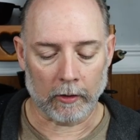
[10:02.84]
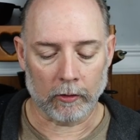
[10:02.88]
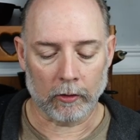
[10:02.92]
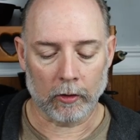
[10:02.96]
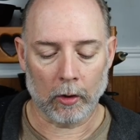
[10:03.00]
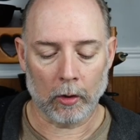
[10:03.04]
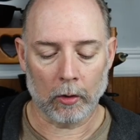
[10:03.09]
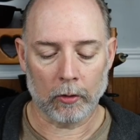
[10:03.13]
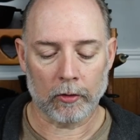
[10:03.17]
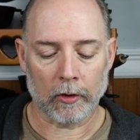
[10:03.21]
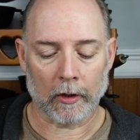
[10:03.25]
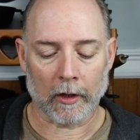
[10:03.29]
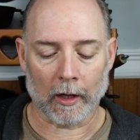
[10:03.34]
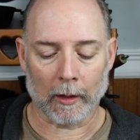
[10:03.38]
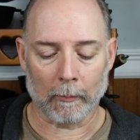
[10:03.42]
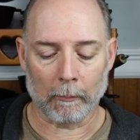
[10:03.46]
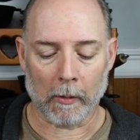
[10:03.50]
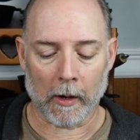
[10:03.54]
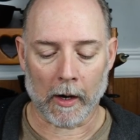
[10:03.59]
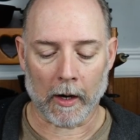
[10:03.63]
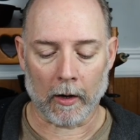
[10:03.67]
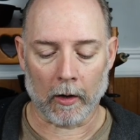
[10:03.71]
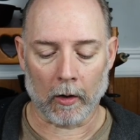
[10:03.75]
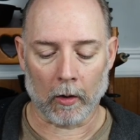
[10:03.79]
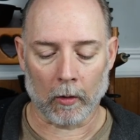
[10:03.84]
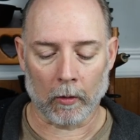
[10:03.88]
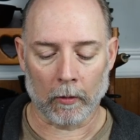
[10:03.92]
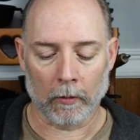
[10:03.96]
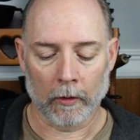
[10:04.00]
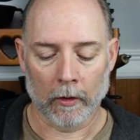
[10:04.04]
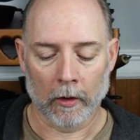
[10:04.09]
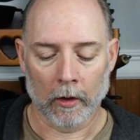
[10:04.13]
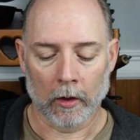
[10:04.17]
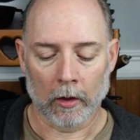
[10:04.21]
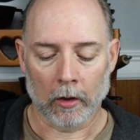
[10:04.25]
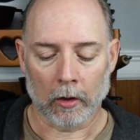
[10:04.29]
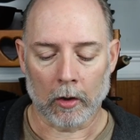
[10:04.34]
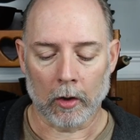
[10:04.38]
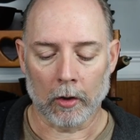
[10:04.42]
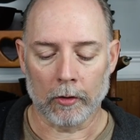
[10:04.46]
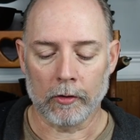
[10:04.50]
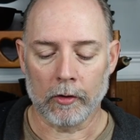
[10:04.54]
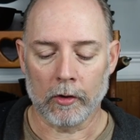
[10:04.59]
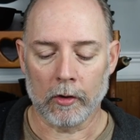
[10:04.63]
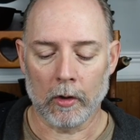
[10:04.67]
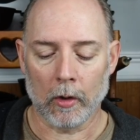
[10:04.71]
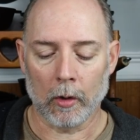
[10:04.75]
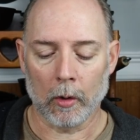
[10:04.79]
and using a barrel,
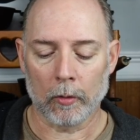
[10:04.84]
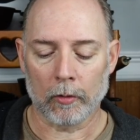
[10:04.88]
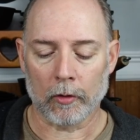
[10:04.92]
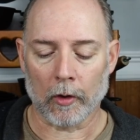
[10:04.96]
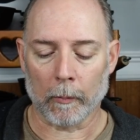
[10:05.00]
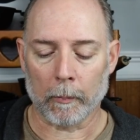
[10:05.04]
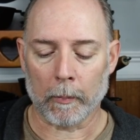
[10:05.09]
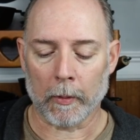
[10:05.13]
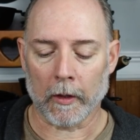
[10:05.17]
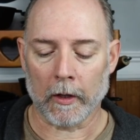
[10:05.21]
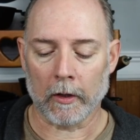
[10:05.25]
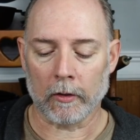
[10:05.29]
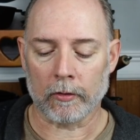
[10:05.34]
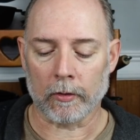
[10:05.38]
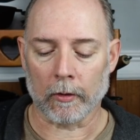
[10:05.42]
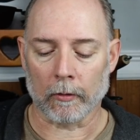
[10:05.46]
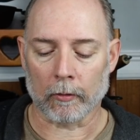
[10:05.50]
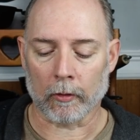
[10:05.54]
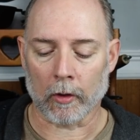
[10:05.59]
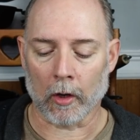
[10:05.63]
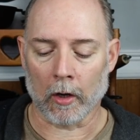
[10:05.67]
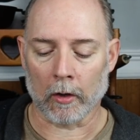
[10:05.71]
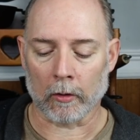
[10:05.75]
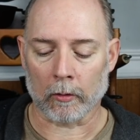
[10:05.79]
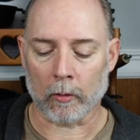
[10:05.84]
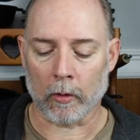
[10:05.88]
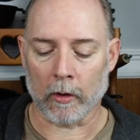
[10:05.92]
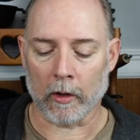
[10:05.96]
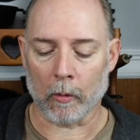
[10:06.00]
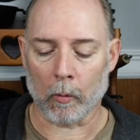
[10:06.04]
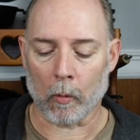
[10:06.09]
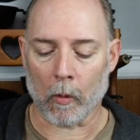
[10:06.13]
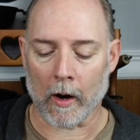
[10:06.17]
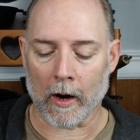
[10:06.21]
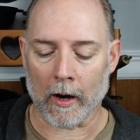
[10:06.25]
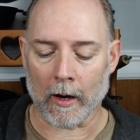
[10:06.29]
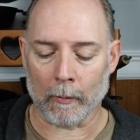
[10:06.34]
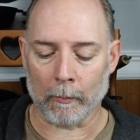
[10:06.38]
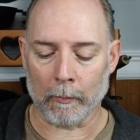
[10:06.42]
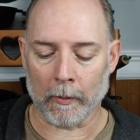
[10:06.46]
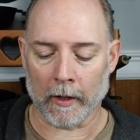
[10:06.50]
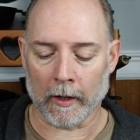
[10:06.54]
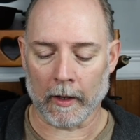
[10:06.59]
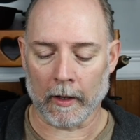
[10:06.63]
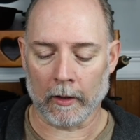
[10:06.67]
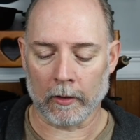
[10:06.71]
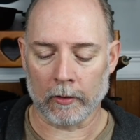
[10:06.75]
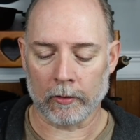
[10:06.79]
could you use a piece of concrete
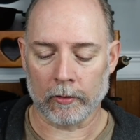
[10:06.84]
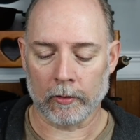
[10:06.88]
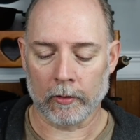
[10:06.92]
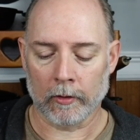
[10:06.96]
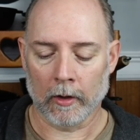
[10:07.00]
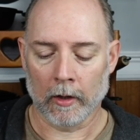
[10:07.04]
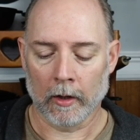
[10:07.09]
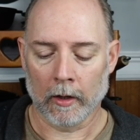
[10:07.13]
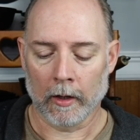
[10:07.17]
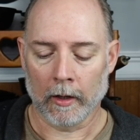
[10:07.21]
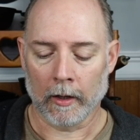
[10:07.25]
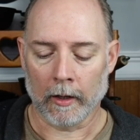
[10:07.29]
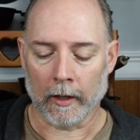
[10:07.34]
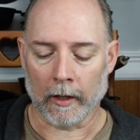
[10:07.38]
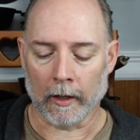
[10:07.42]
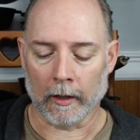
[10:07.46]
wire mesh